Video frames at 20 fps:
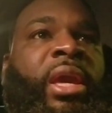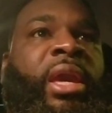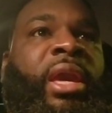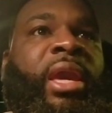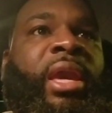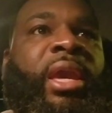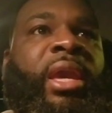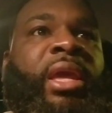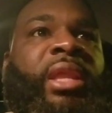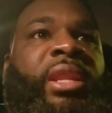
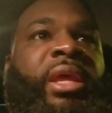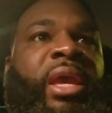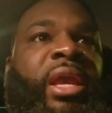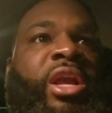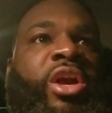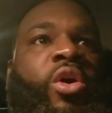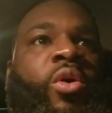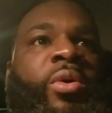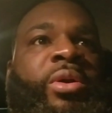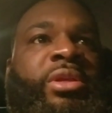
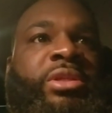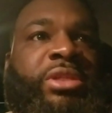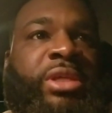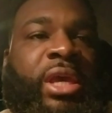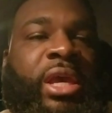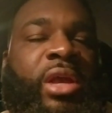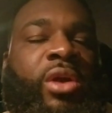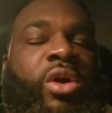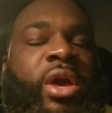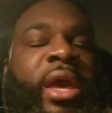and
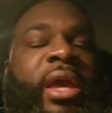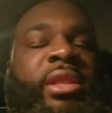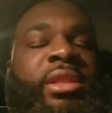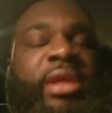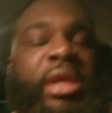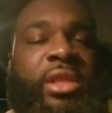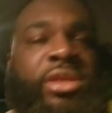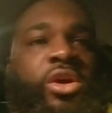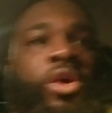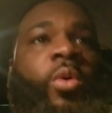
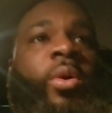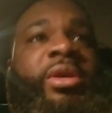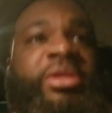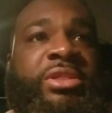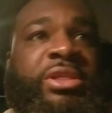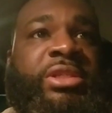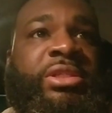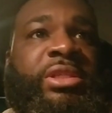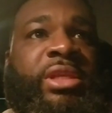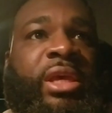
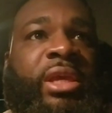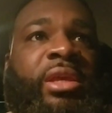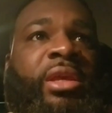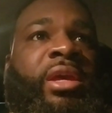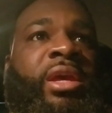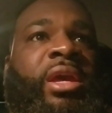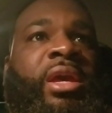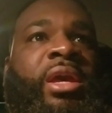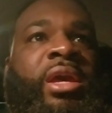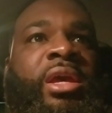coexisting,
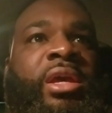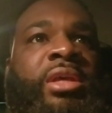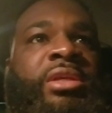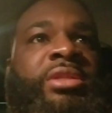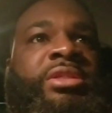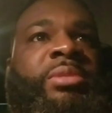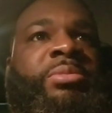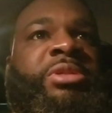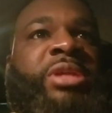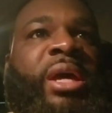
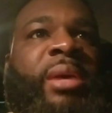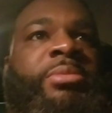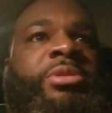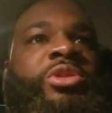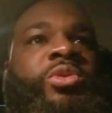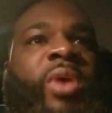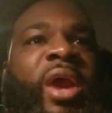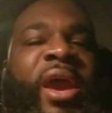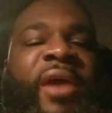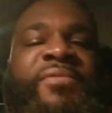sometimes
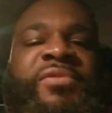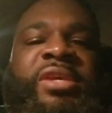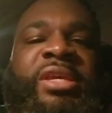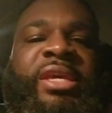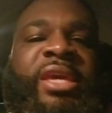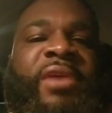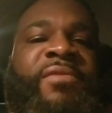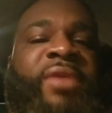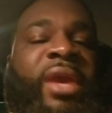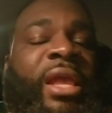you have to
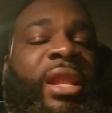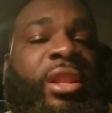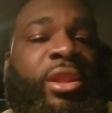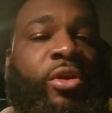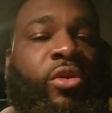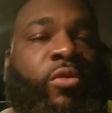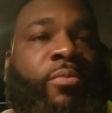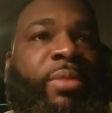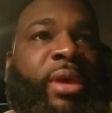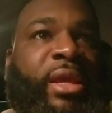give a
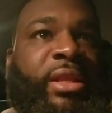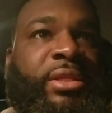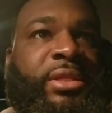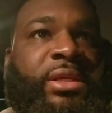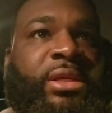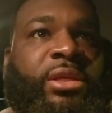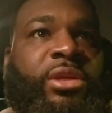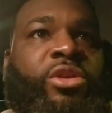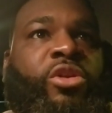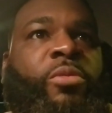little bit,
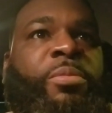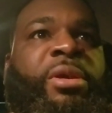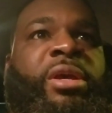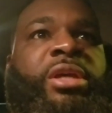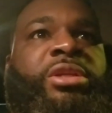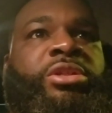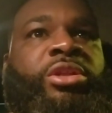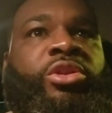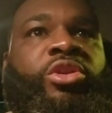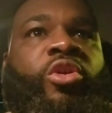
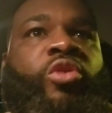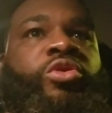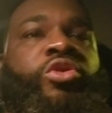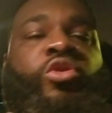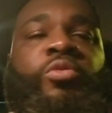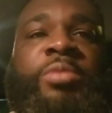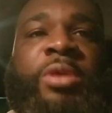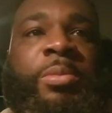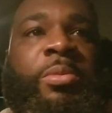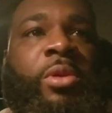because no
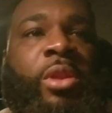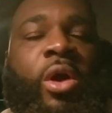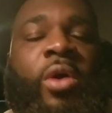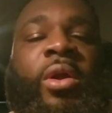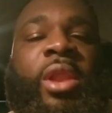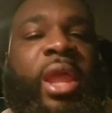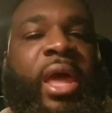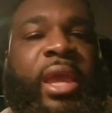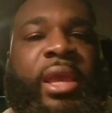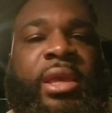two people are
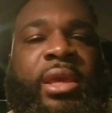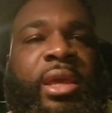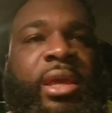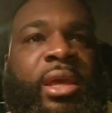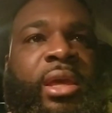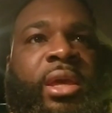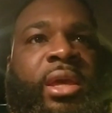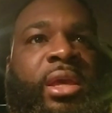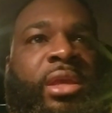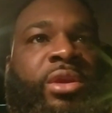alike.
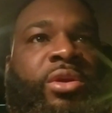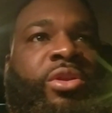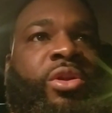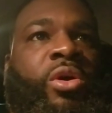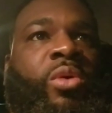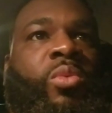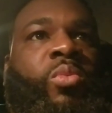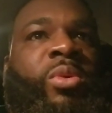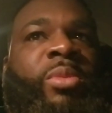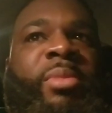
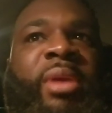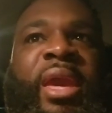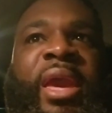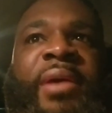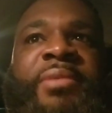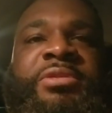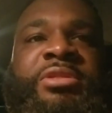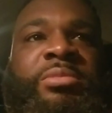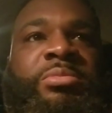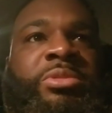We may
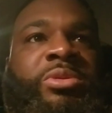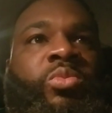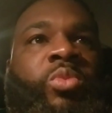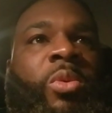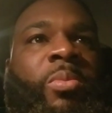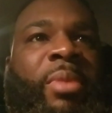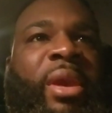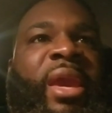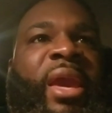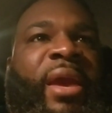have
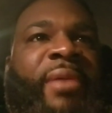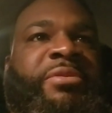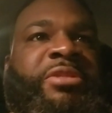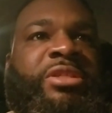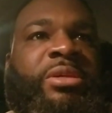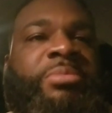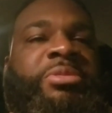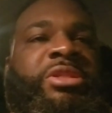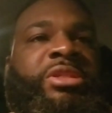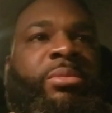
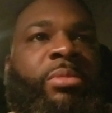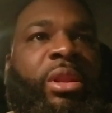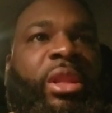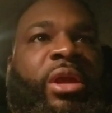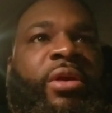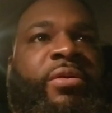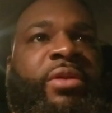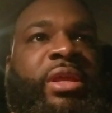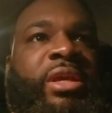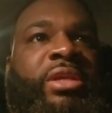some
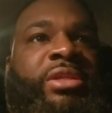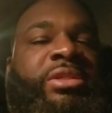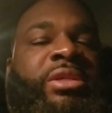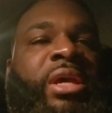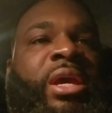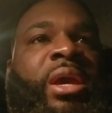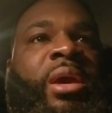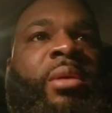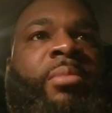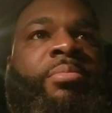similarities,
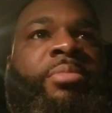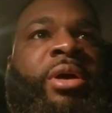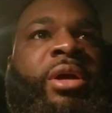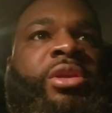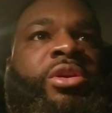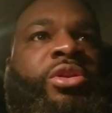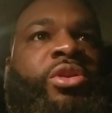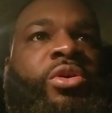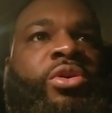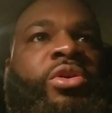
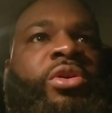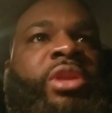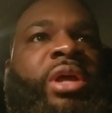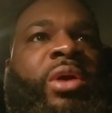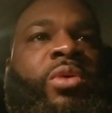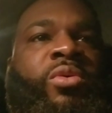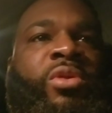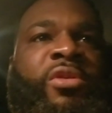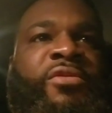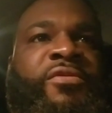but you're
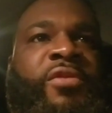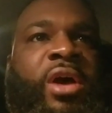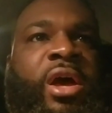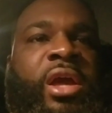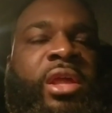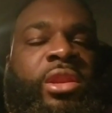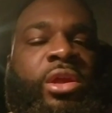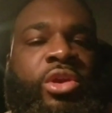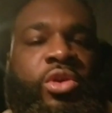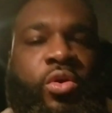not going to
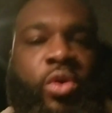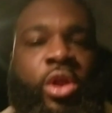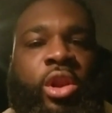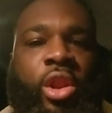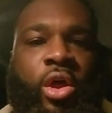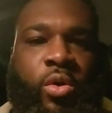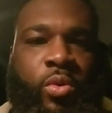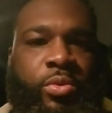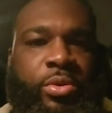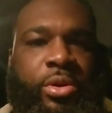find your
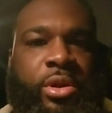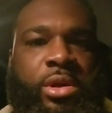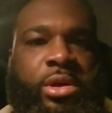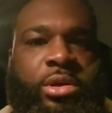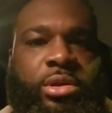clone.